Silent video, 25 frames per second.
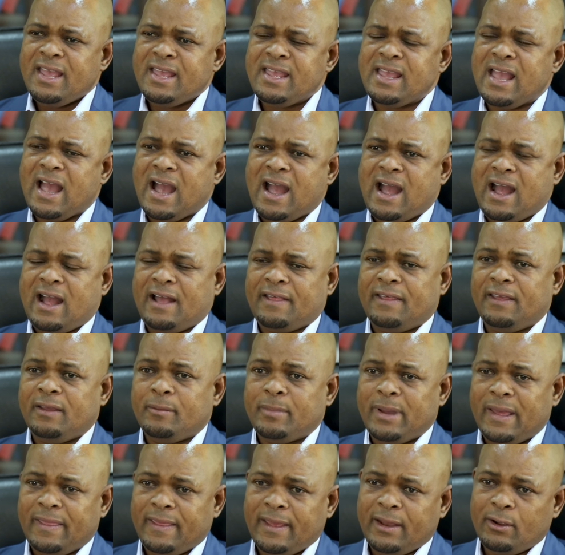Yeah, I
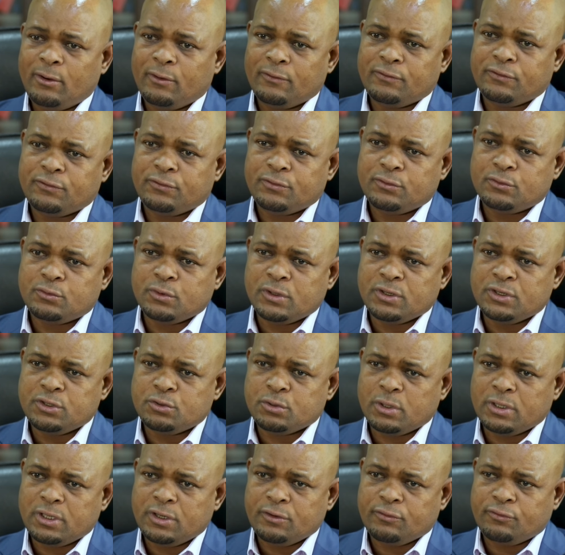think by the end of
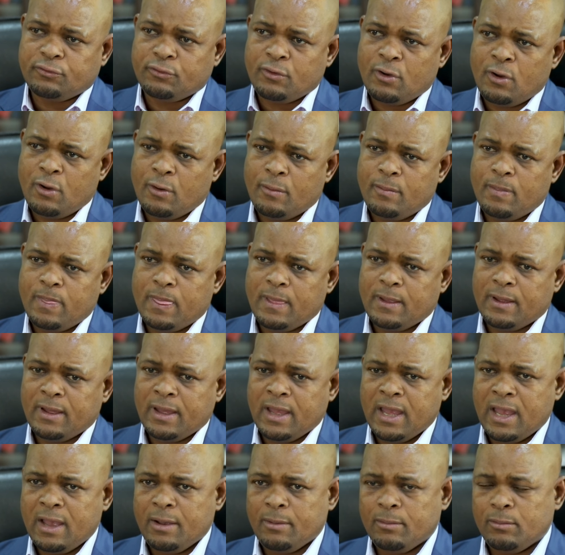
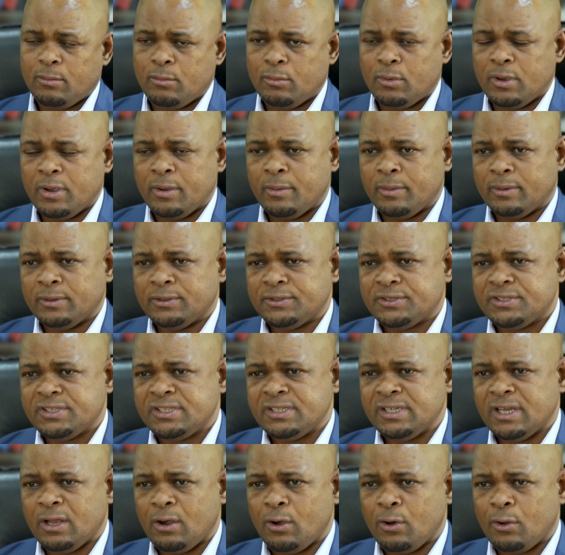2024, we will
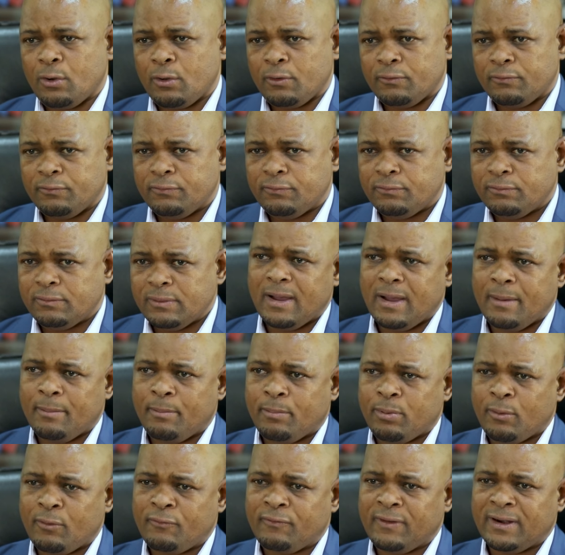see a lot of
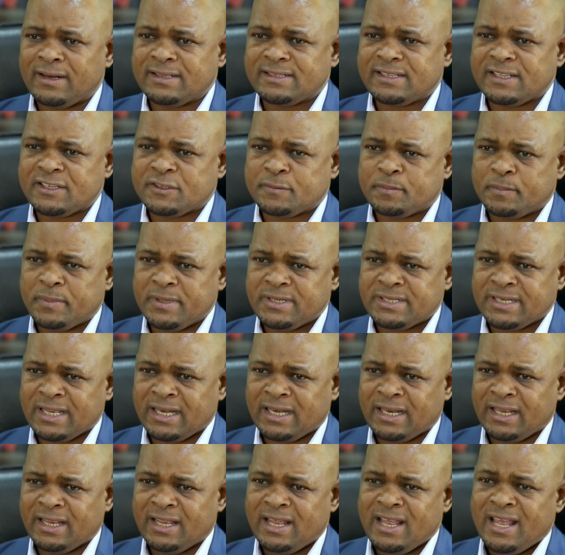approvals,
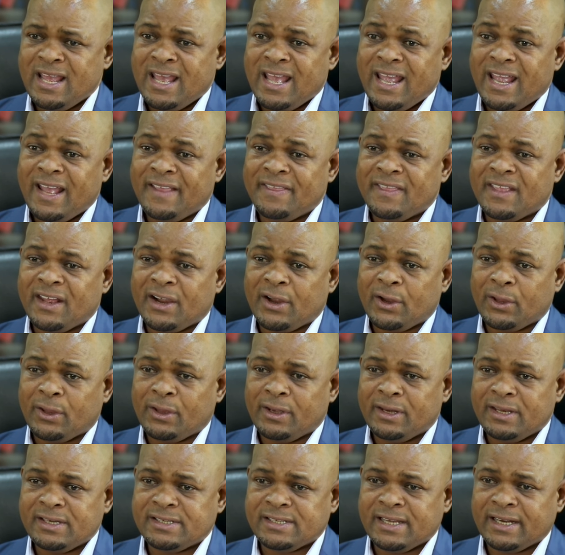especially in the
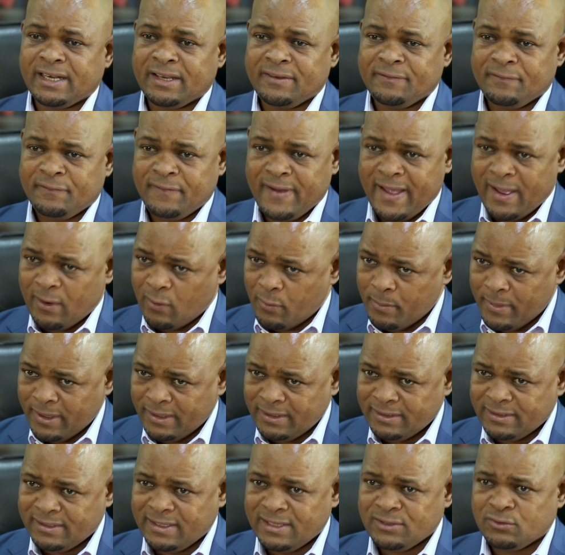regulatory
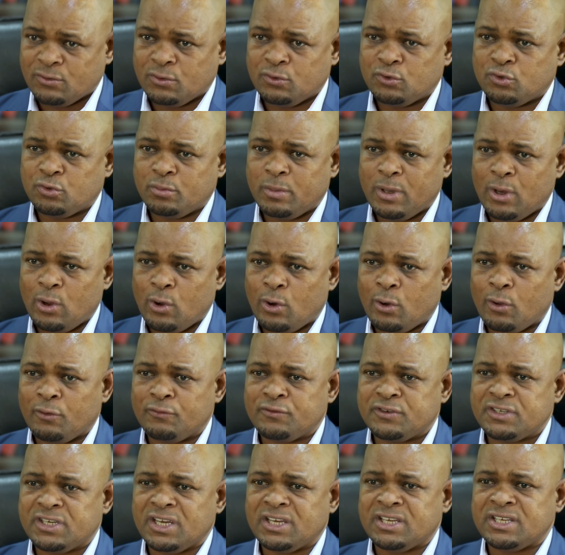environment. There's going to be a lot
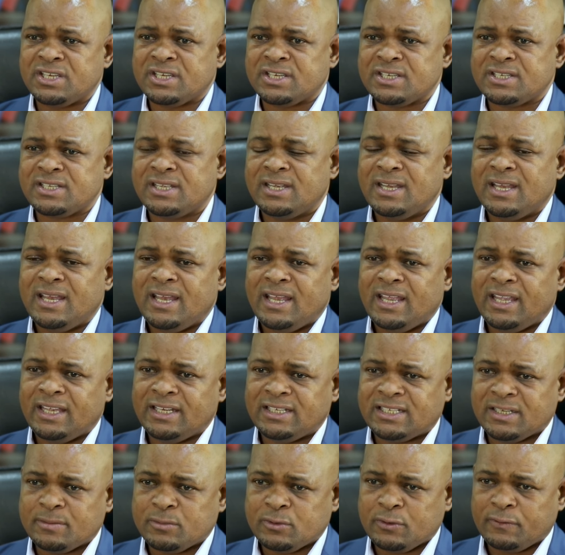of changes
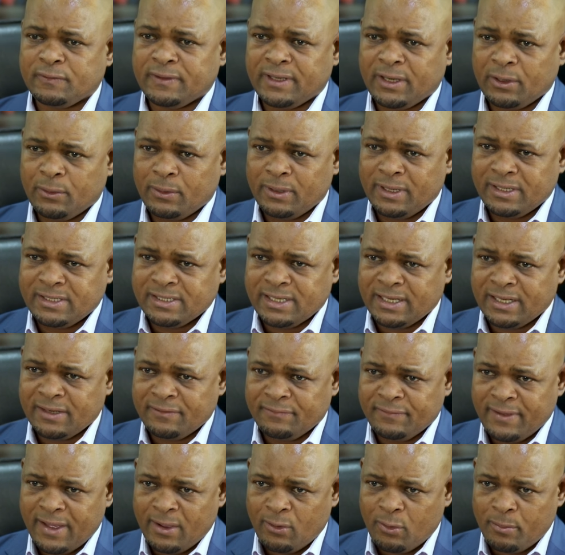in terms of the regulatory
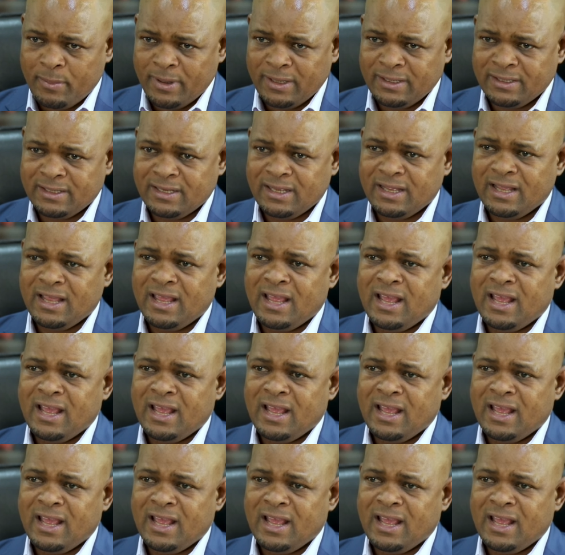environment.